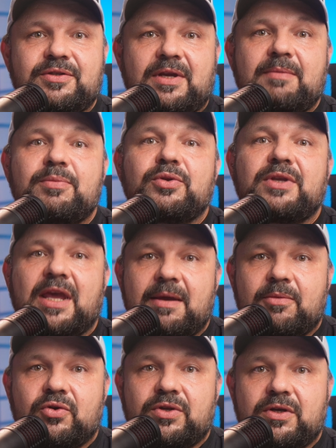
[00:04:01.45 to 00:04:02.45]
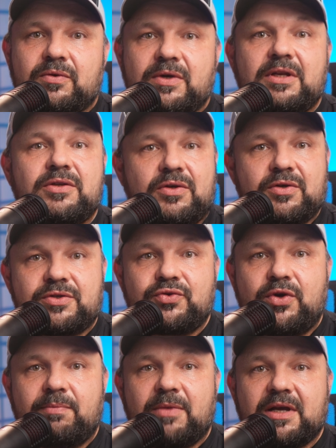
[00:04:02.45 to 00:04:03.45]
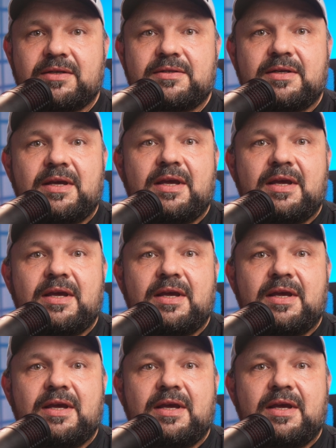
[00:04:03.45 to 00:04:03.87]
to input game audio into your stream mix.